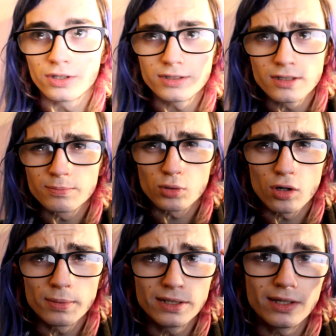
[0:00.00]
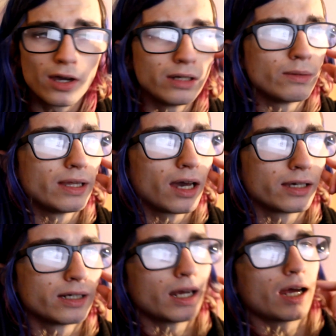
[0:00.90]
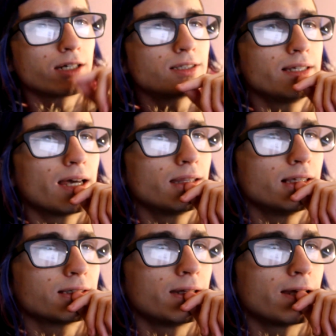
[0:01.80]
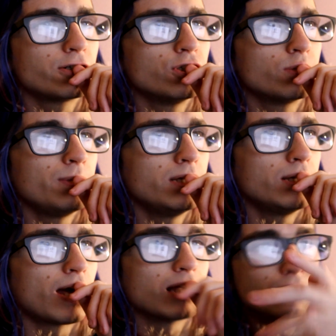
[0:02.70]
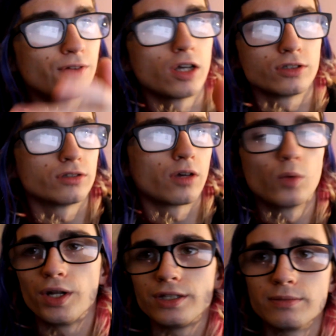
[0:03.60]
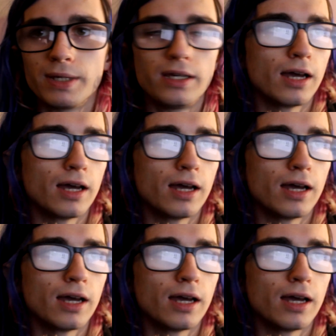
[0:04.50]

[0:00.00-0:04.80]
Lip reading: this is probably the only way that I can actually get this connection to be as fast as I want it to be,